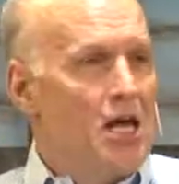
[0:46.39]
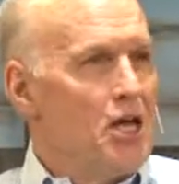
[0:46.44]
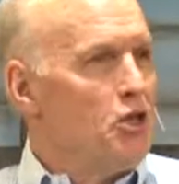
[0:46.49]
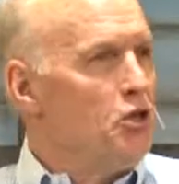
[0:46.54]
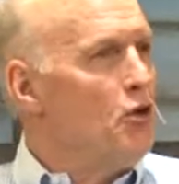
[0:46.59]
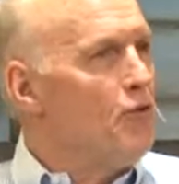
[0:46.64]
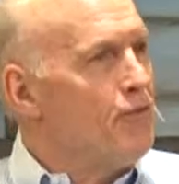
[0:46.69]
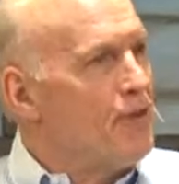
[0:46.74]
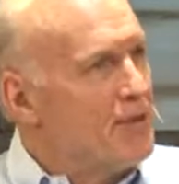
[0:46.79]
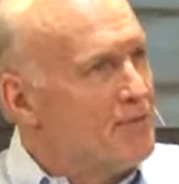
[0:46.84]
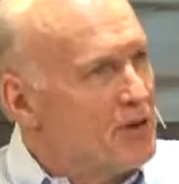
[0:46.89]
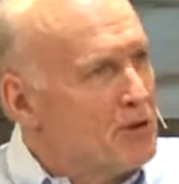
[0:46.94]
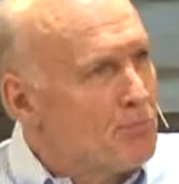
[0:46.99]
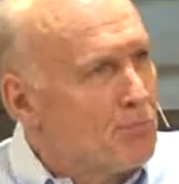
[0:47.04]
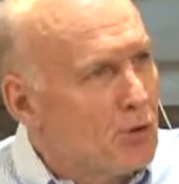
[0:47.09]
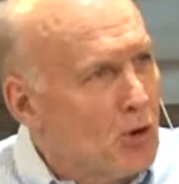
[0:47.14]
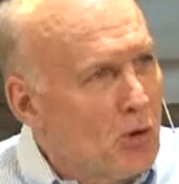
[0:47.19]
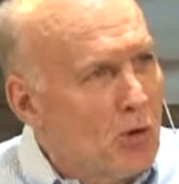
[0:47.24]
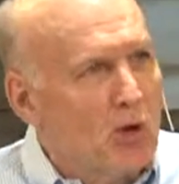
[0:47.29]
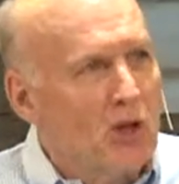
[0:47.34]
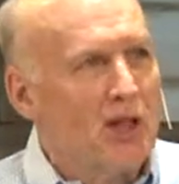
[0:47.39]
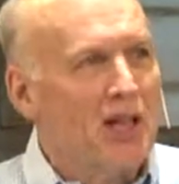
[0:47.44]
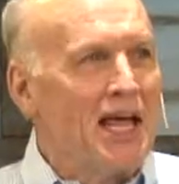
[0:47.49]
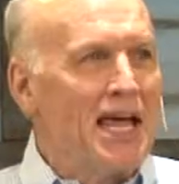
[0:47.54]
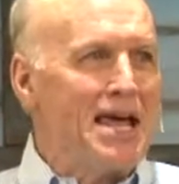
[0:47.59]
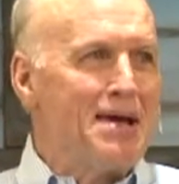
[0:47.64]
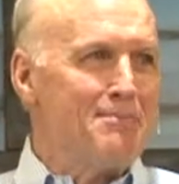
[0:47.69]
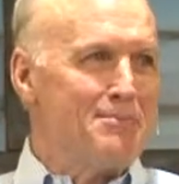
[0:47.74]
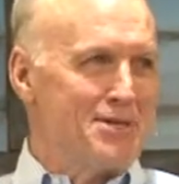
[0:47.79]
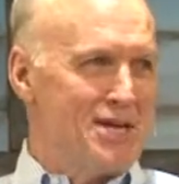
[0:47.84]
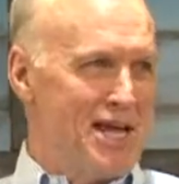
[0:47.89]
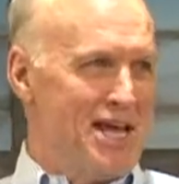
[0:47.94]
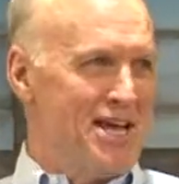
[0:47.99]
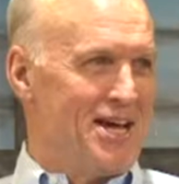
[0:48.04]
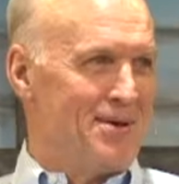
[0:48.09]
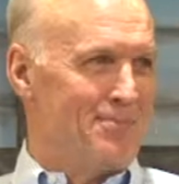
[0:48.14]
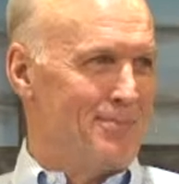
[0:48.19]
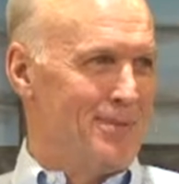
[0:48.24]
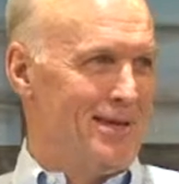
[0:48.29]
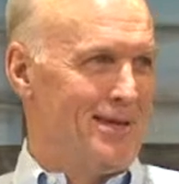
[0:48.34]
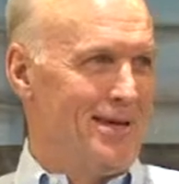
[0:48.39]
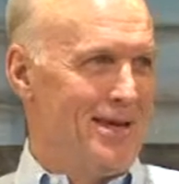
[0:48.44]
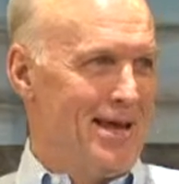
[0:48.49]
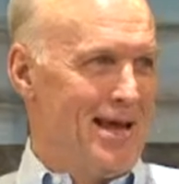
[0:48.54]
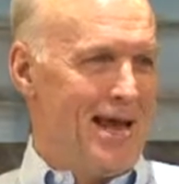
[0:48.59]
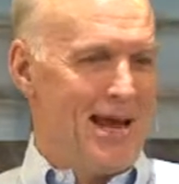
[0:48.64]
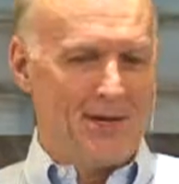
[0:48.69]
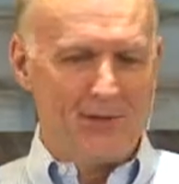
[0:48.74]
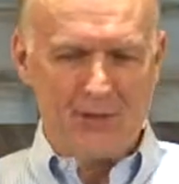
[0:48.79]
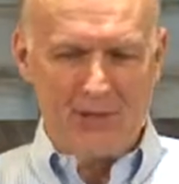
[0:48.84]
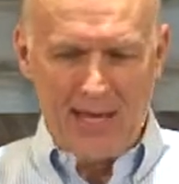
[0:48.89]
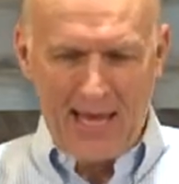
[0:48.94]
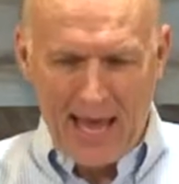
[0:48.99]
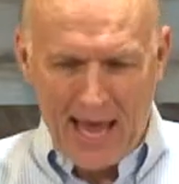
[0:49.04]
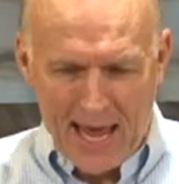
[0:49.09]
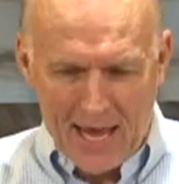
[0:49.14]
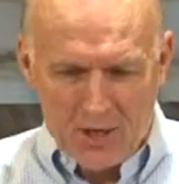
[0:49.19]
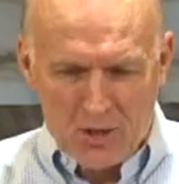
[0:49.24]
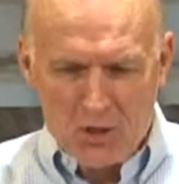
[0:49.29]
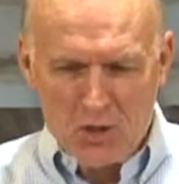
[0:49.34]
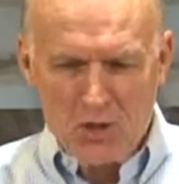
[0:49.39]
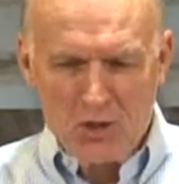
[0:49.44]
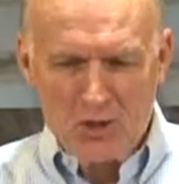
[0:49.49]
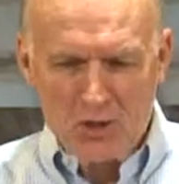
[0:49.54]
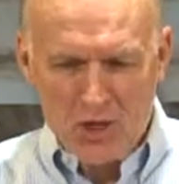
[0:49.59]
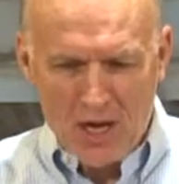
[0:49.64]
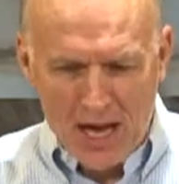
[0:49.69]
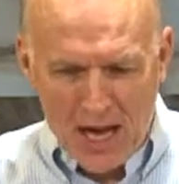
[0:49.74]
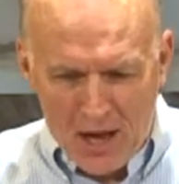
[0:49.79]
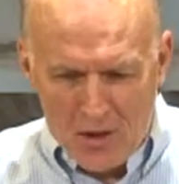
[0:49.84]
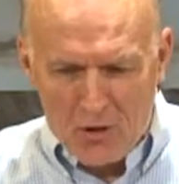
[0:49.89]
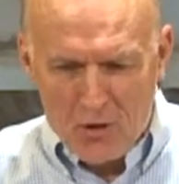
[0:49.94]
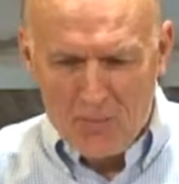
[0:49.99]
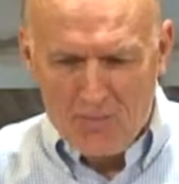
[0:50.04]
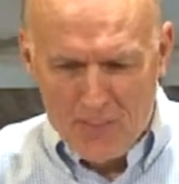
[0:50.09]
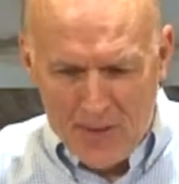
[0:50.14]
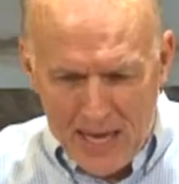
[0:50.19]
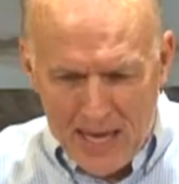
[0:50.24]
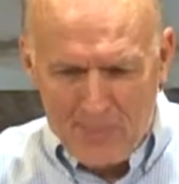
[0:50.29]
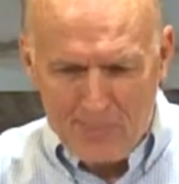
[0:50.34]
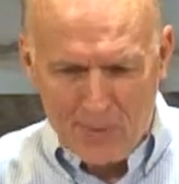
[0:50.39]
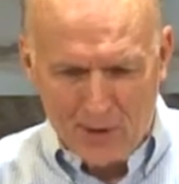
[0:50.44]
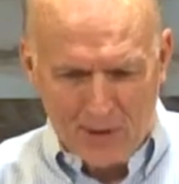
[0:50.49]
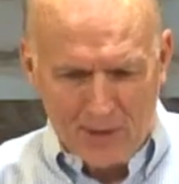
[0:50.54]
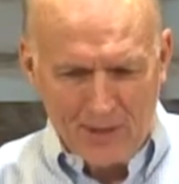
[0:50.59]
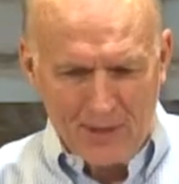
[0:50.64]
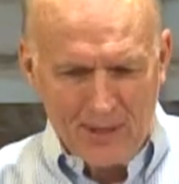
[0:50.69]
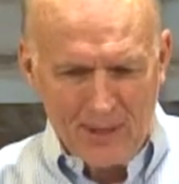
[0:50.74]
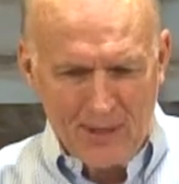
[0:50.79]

You've even proclaimed Him as the answer to other people.